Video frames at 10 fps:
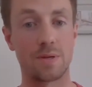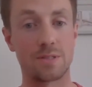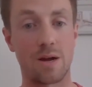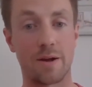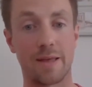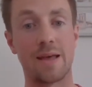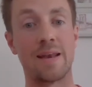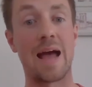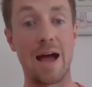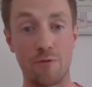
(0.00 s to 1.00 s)
target
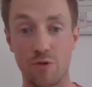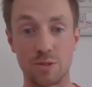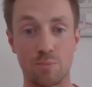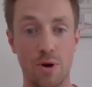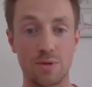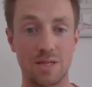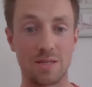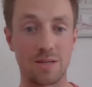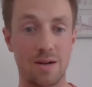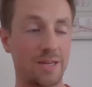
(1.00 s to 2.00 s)
and an average protein
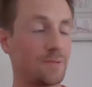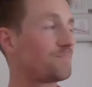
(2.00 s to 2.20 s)
target